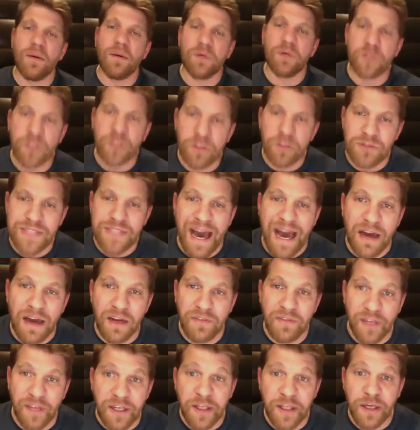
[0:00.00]
who's out
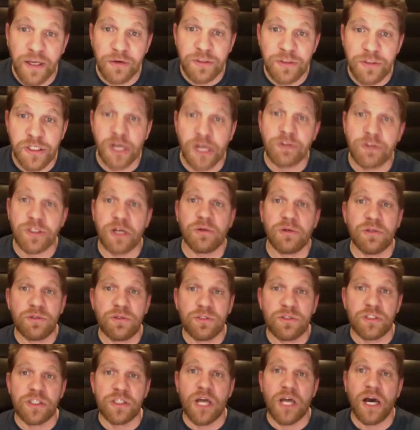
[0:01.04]
of Indio Jojo,
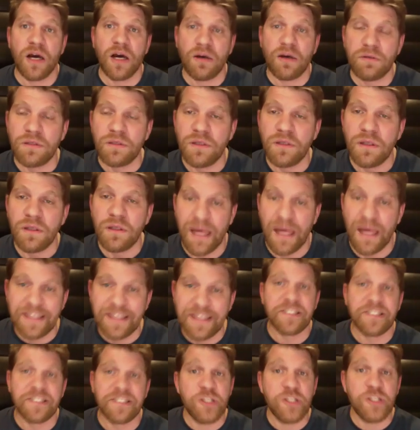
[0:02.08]
who's known, at
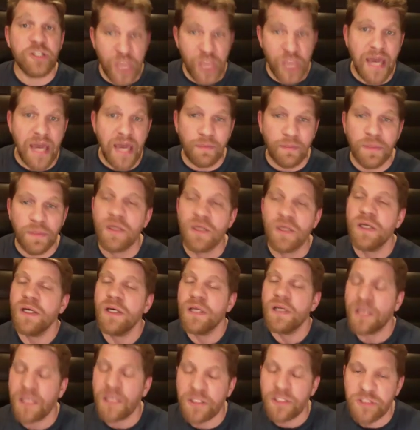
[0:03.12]
least the gym,
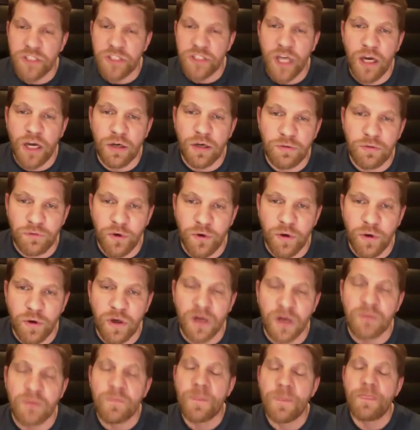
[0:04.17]
is known
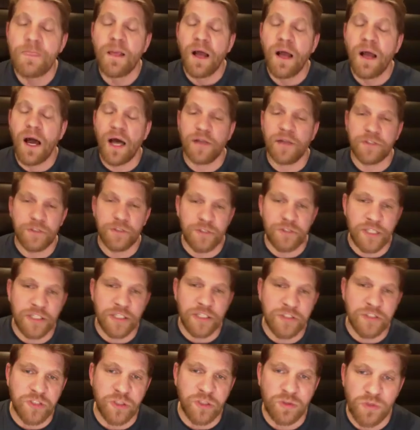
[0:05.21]
for
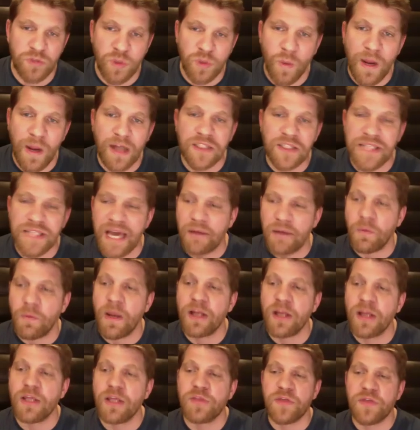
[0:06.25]
jiu-jitsu. So where
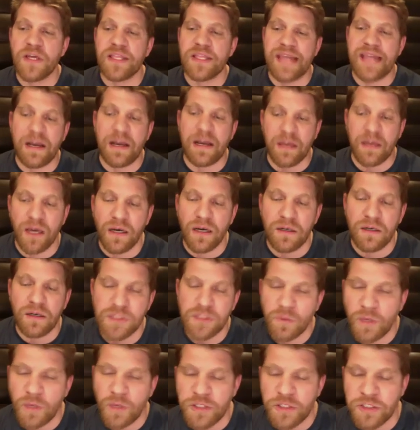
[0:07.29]
do you think that goes,
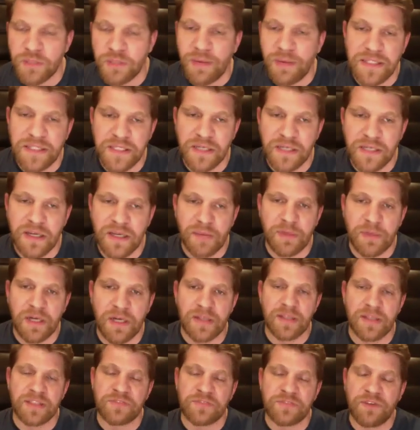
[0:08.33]
and what's your mindset coming into
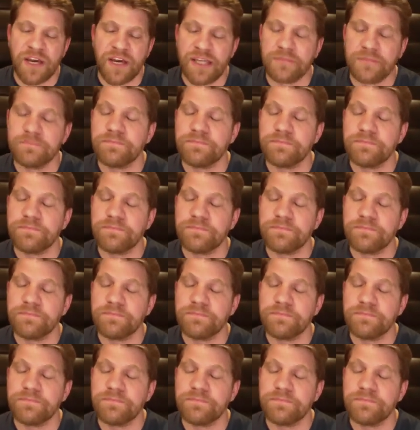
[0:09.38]
this fight?